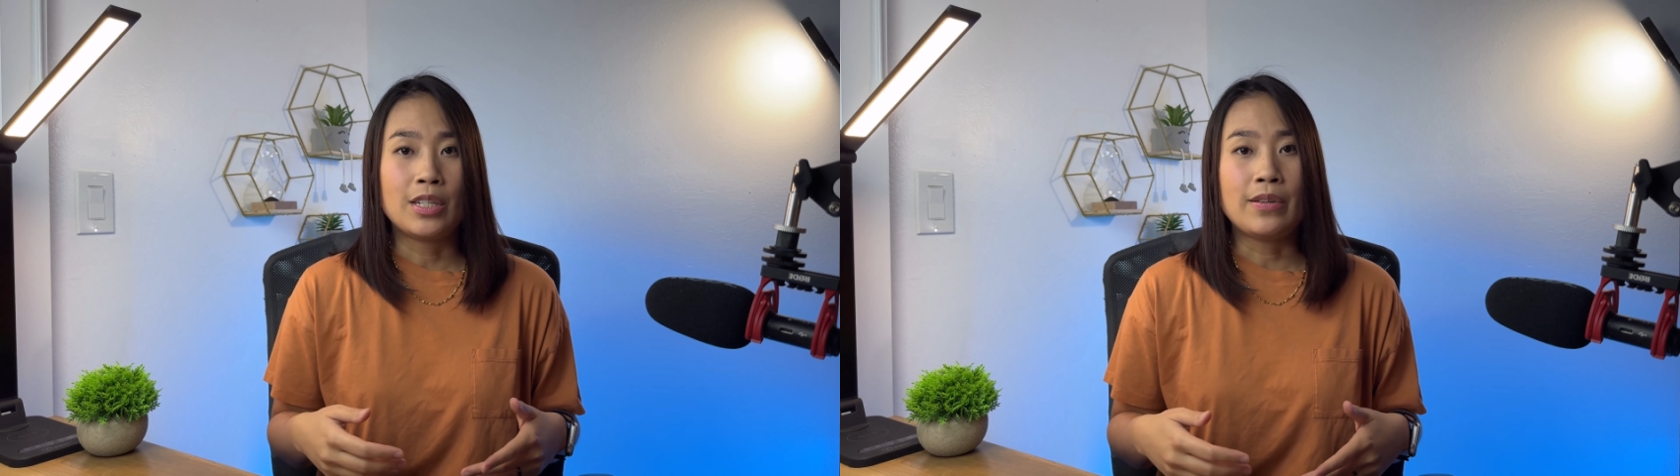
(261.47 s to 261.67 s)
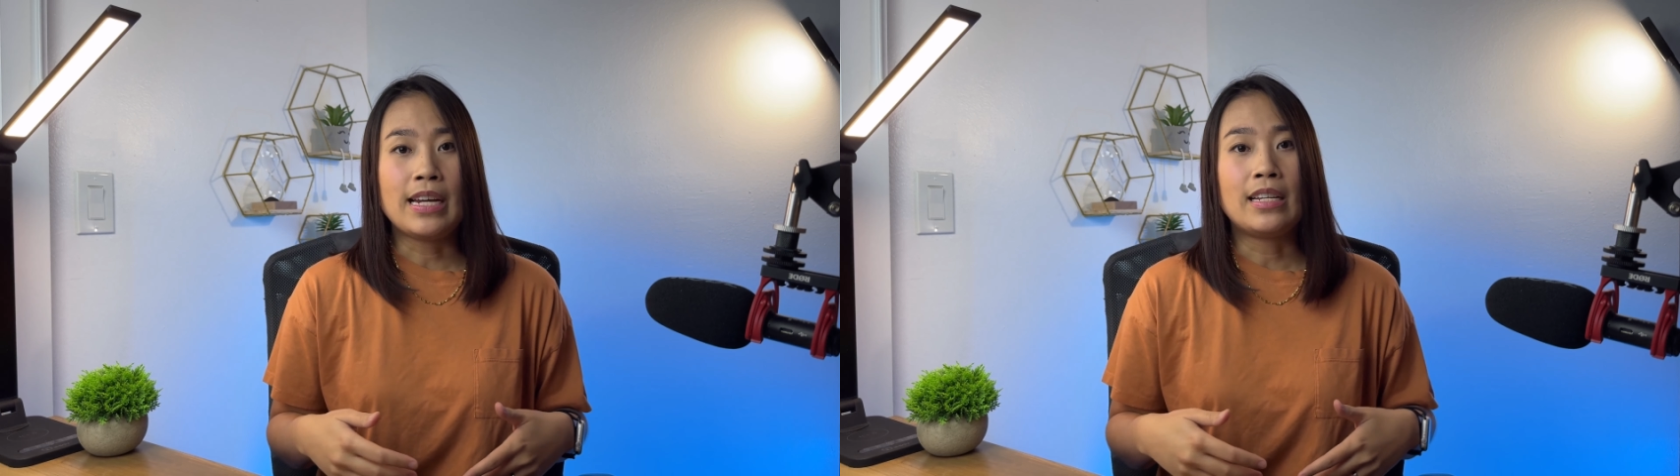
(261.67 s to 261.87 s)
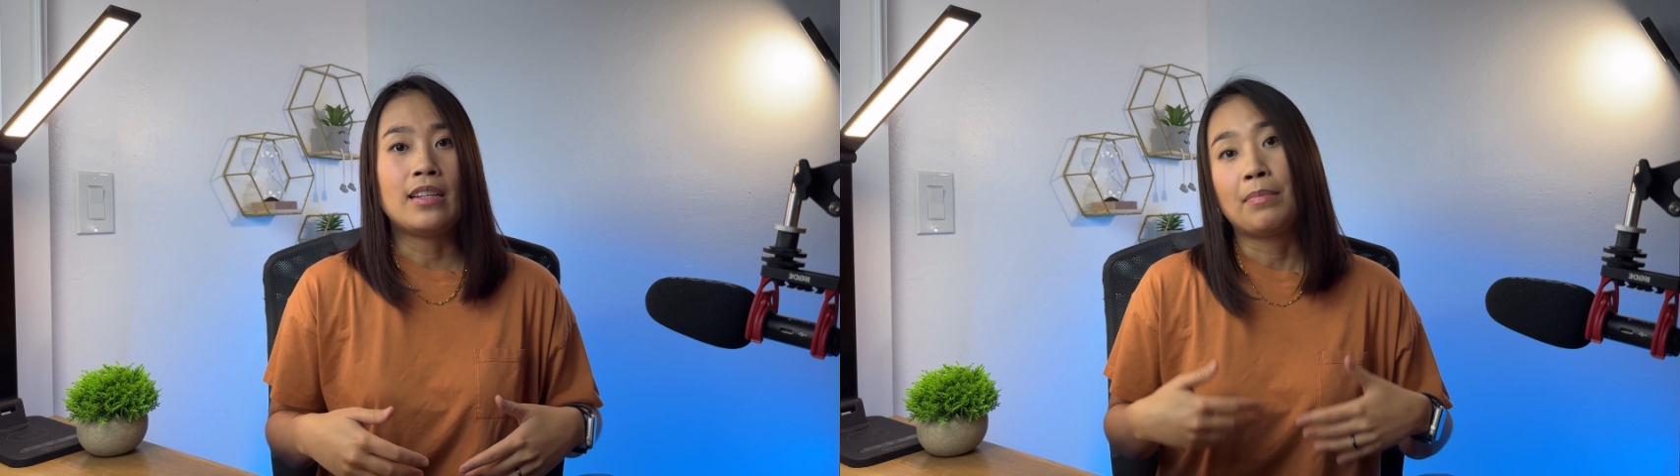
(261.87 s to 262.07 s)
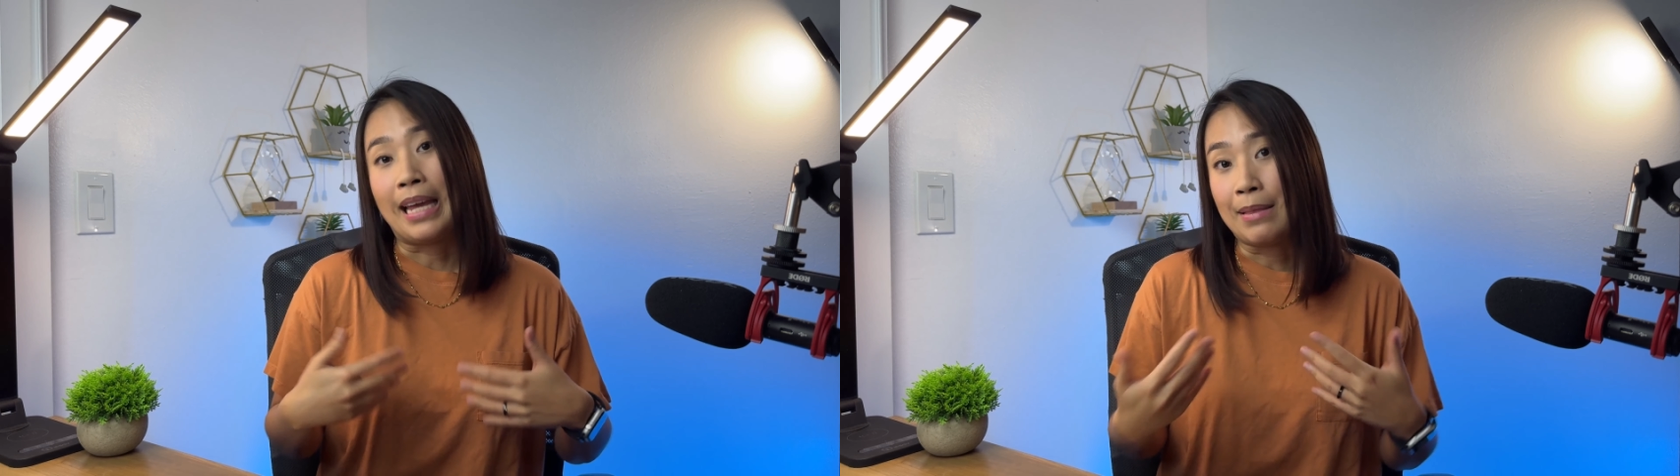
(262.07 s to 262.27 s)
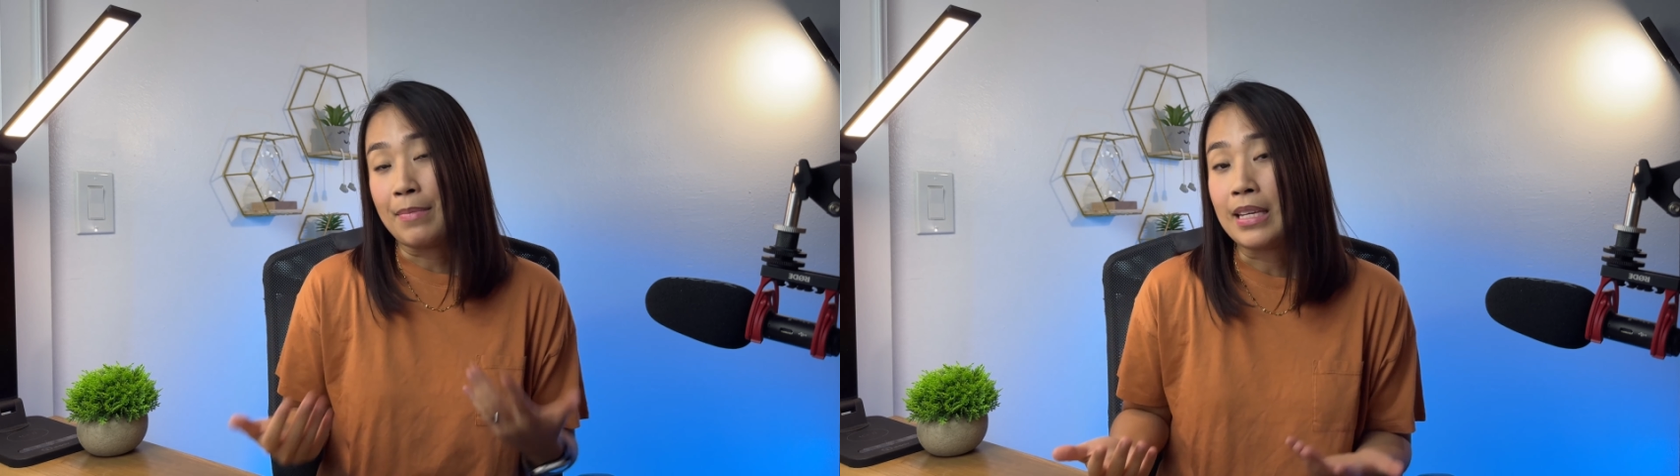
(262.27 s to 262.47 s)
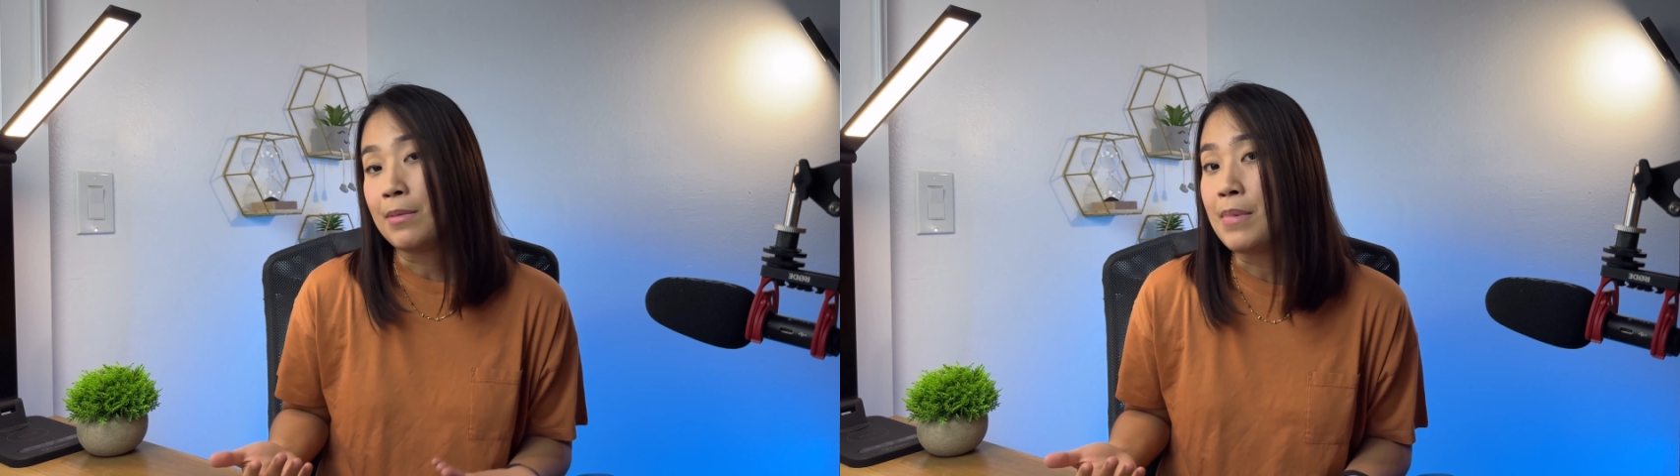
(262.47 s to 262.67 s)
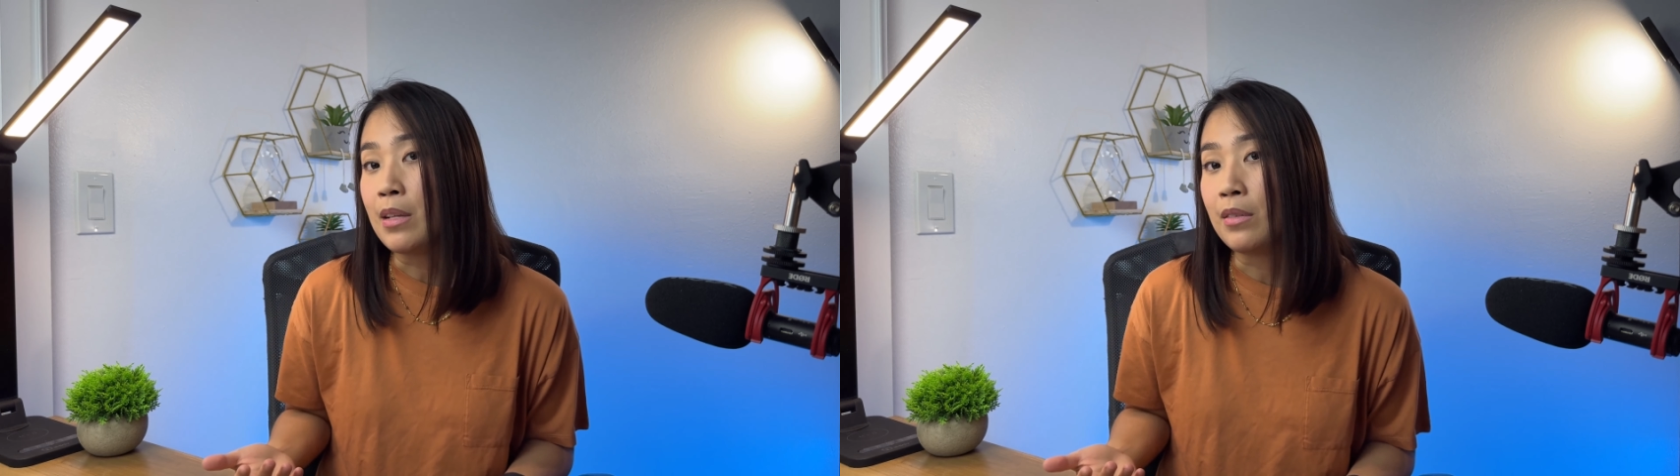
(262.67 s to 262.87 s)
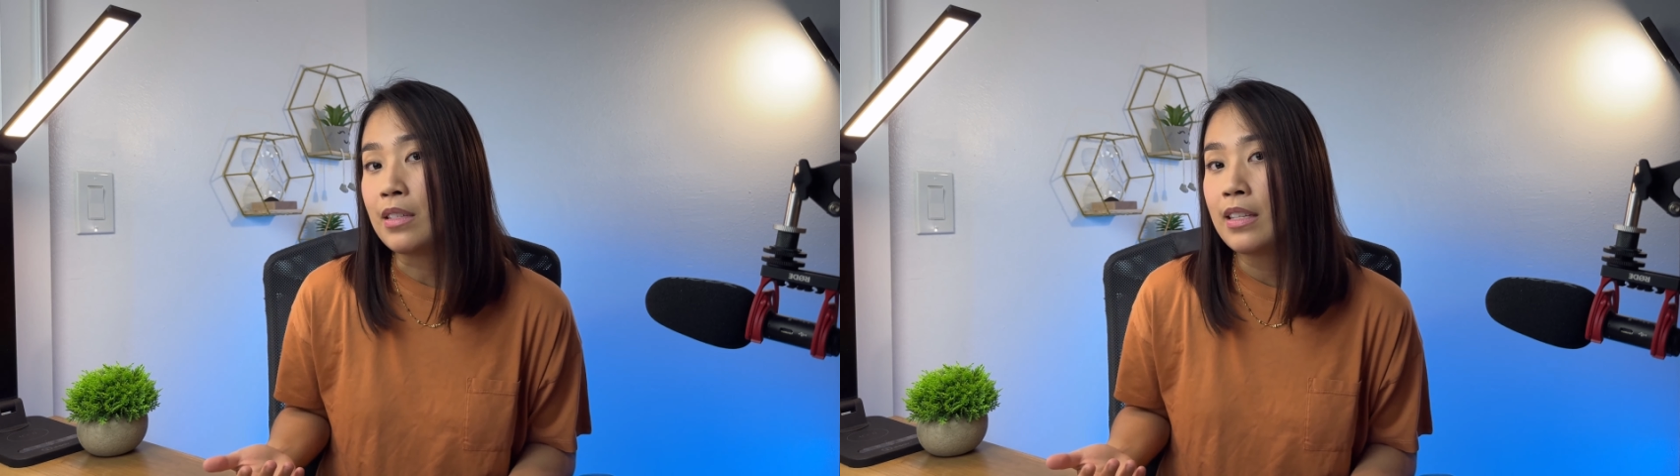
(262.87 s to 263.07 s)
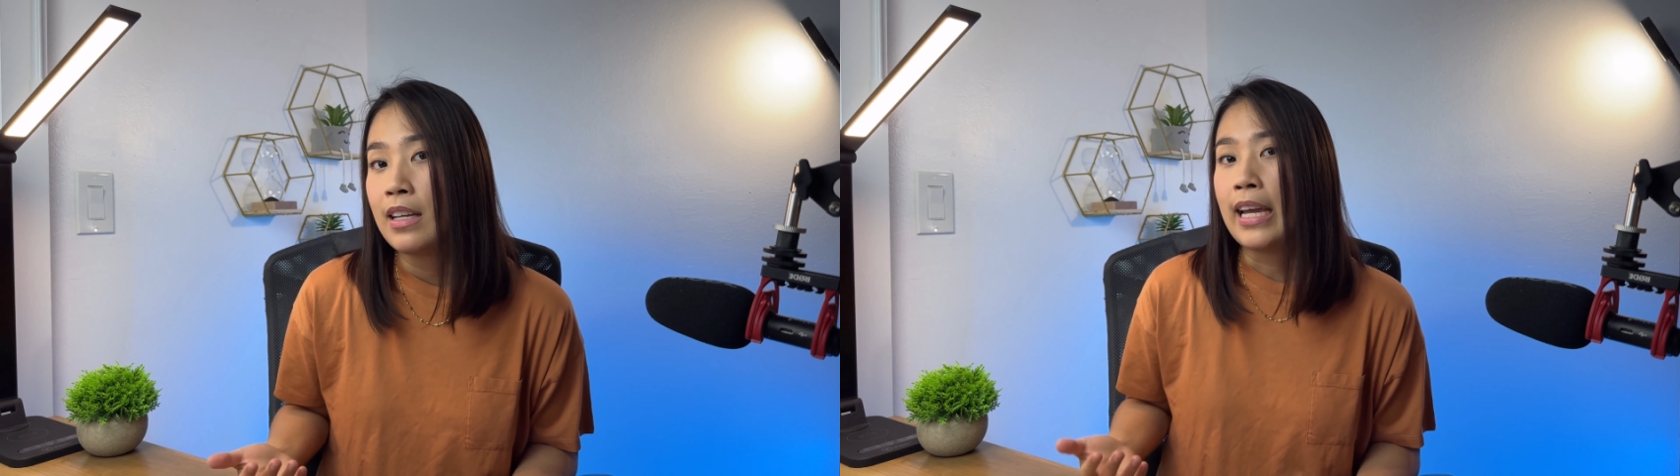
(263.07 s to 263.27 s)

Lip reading: to eat plant-based meals?